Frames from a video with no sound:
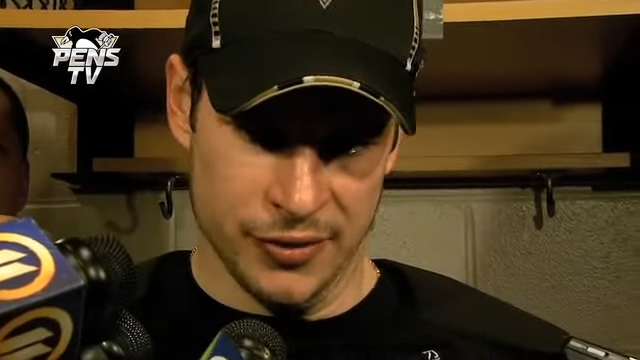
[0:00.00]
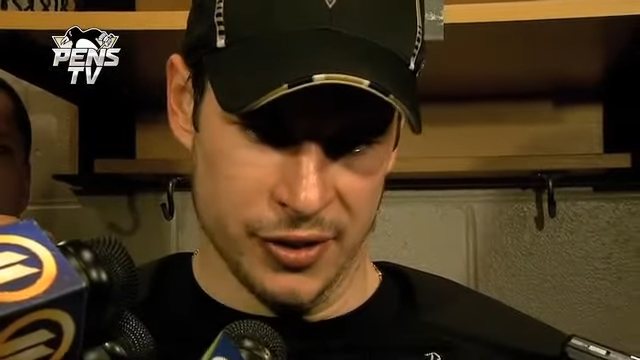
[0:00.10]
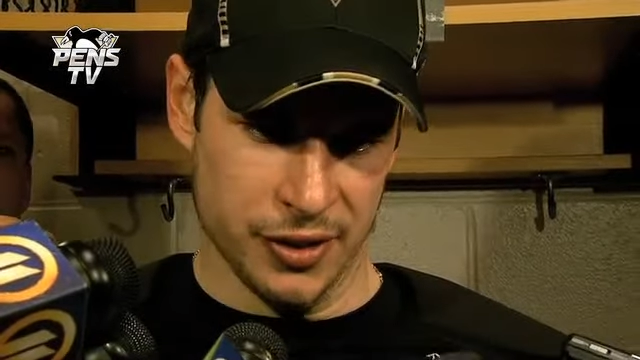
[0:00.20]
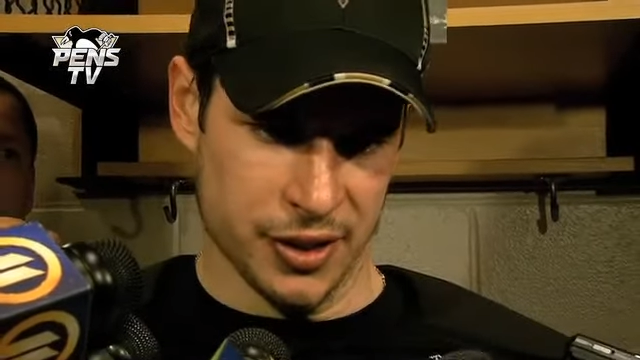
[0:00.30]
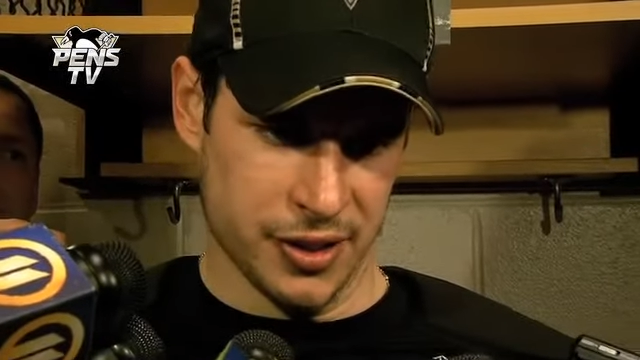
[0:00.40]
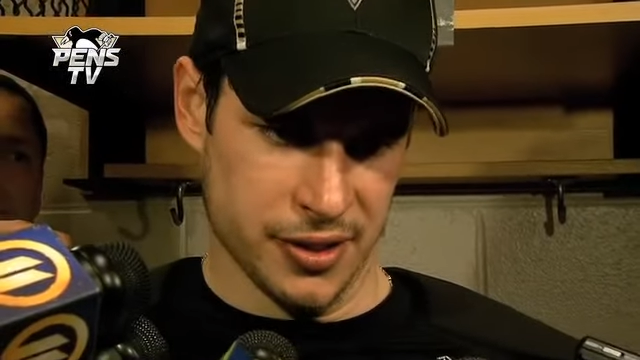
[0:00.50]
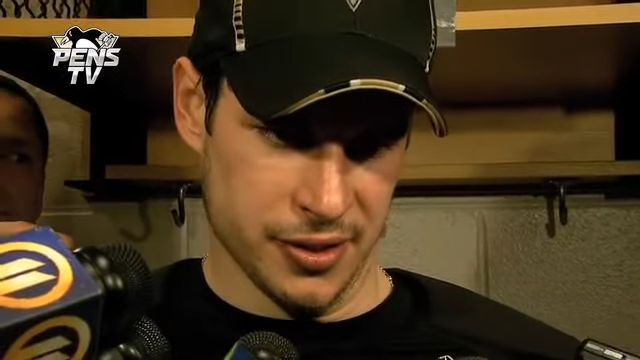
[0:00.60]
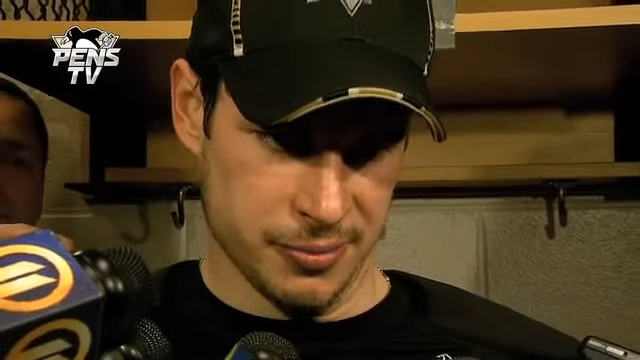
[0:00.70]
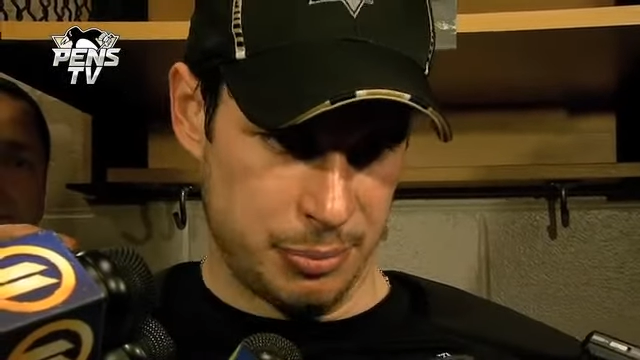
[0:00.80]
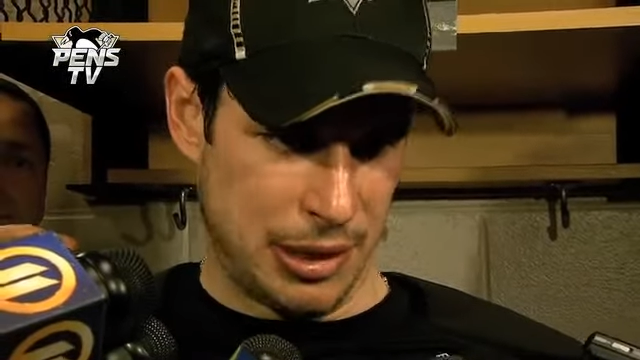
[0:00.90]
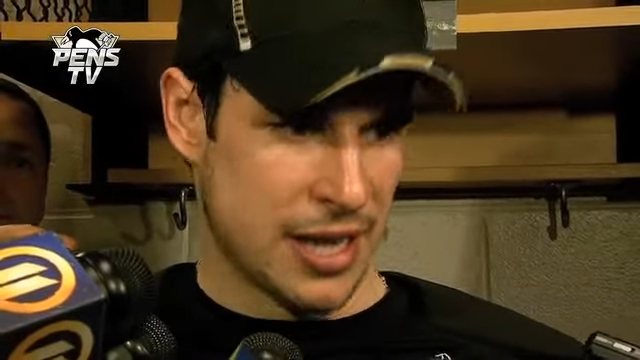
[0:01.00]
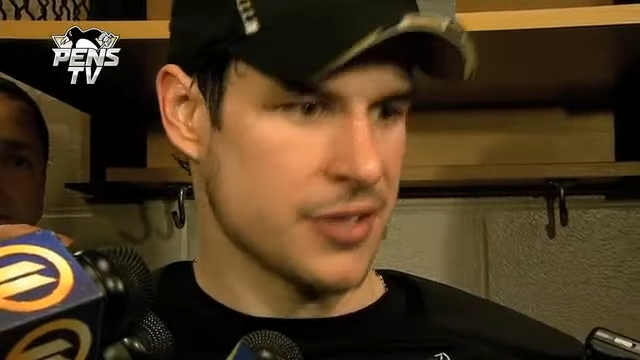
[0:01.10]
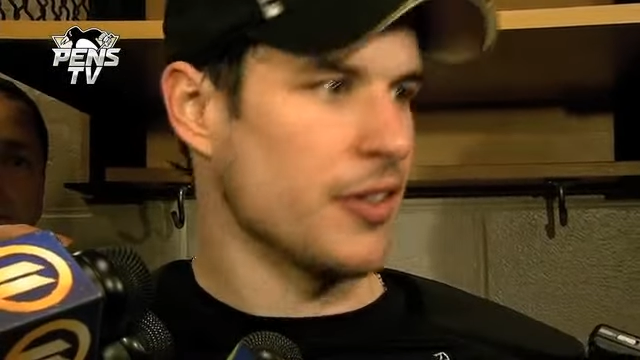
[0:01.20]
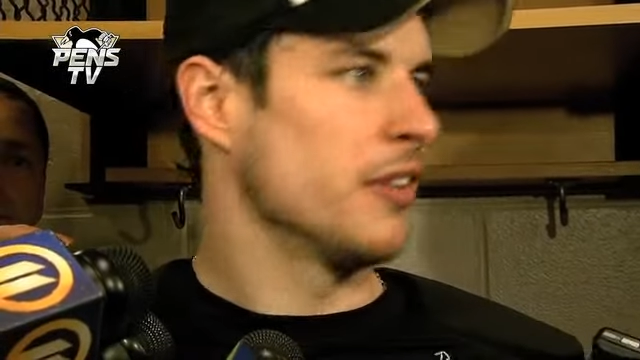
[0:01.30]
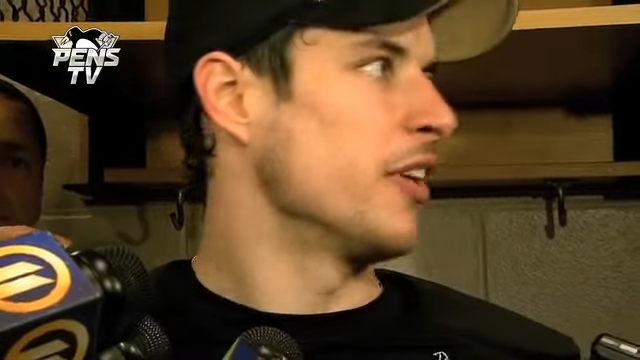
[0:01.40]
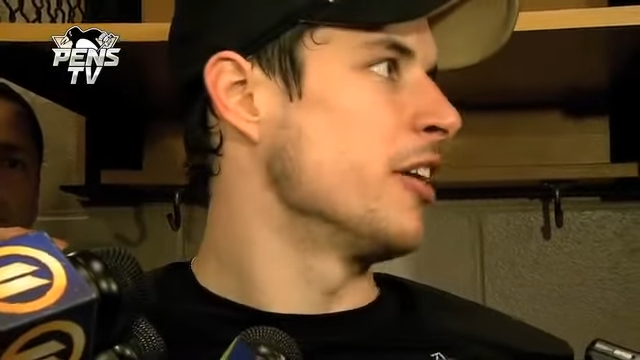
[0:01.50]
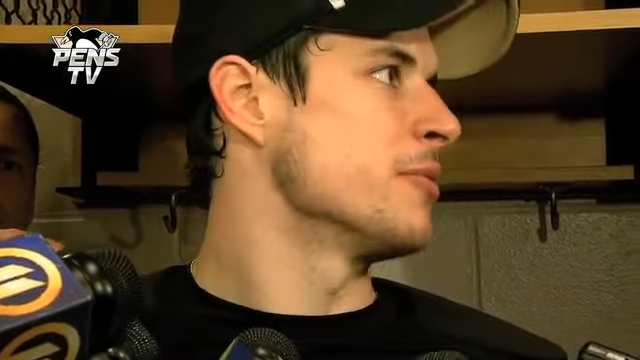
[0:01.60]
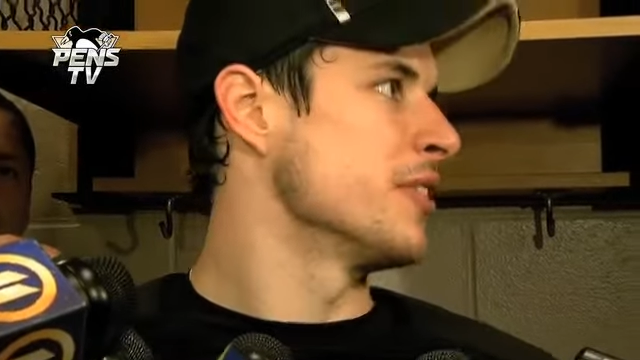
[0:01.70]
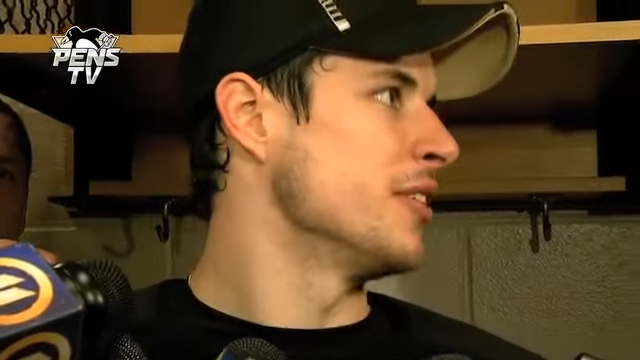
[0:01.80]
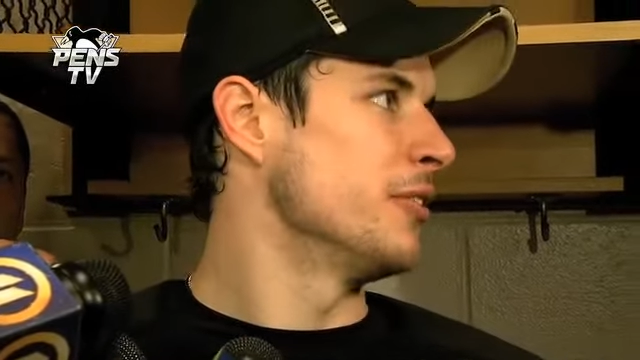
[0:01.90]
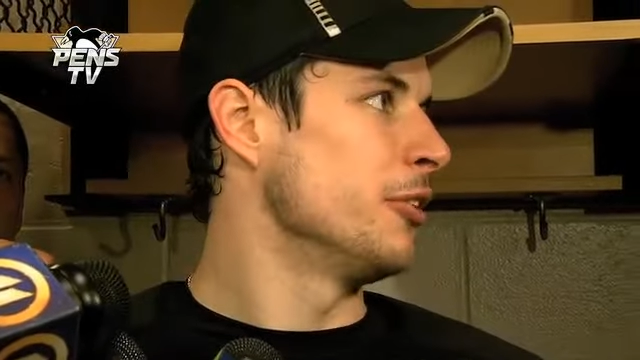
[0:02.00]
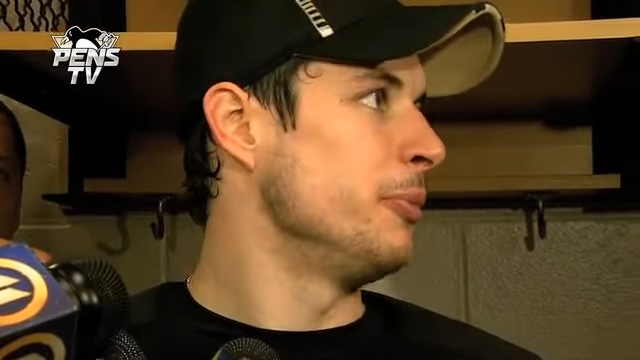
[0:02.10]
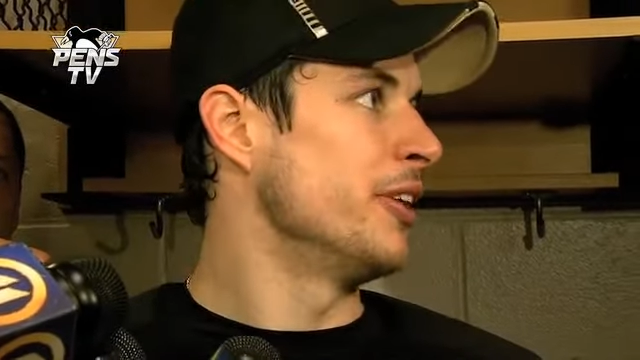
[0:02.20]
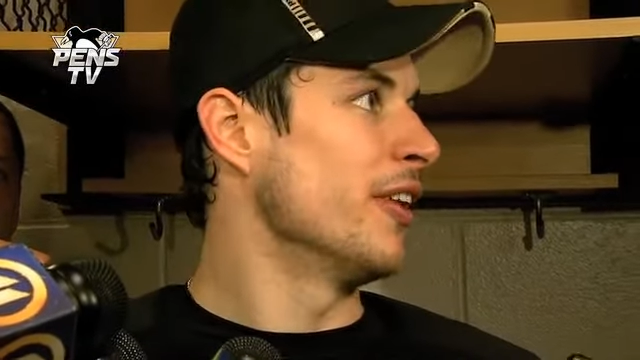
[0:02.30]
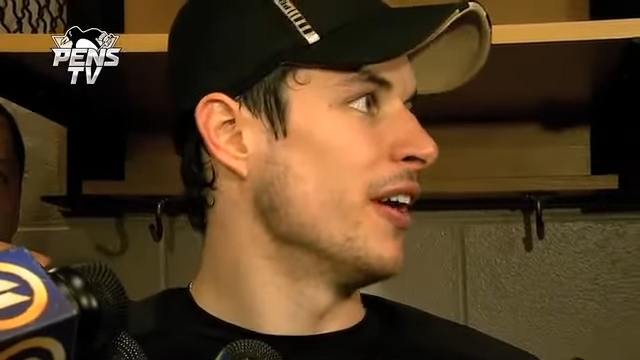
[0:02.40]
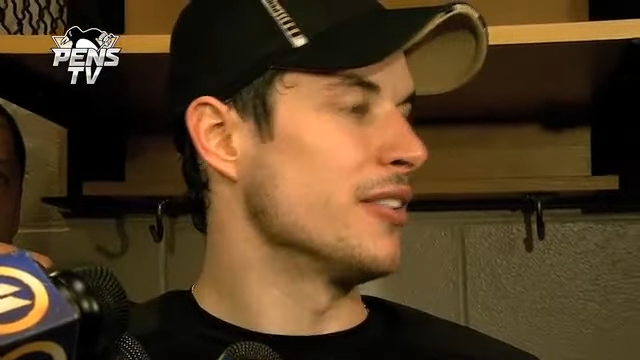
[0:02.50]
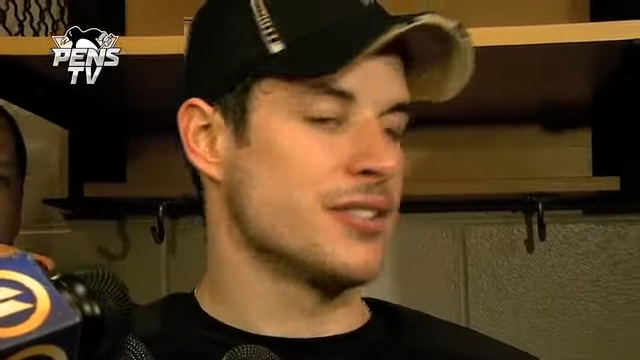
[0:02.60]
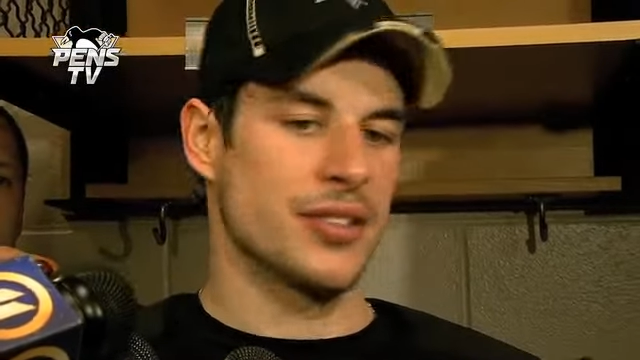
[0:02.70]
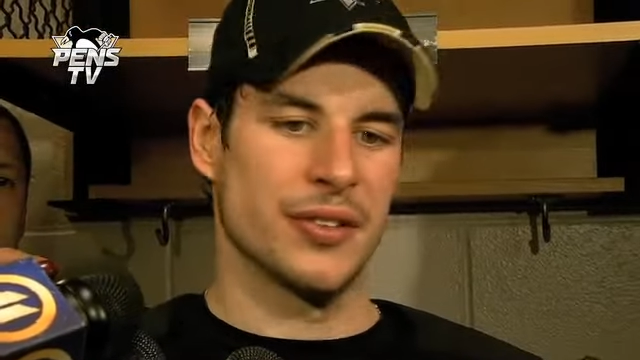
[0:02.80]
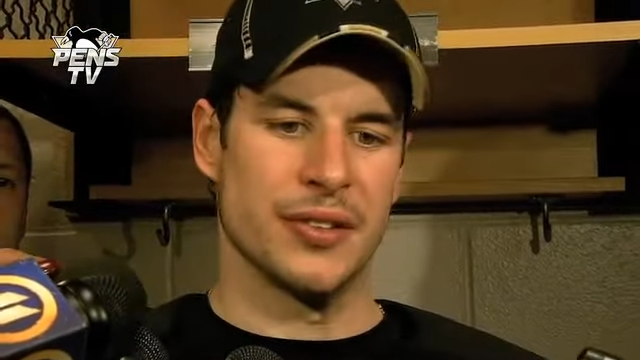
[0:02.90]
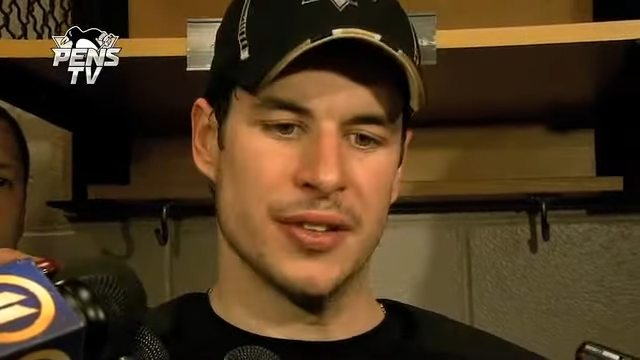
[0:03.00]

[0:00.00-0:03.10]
if you look at the past five games, it didn't really mean a lot. So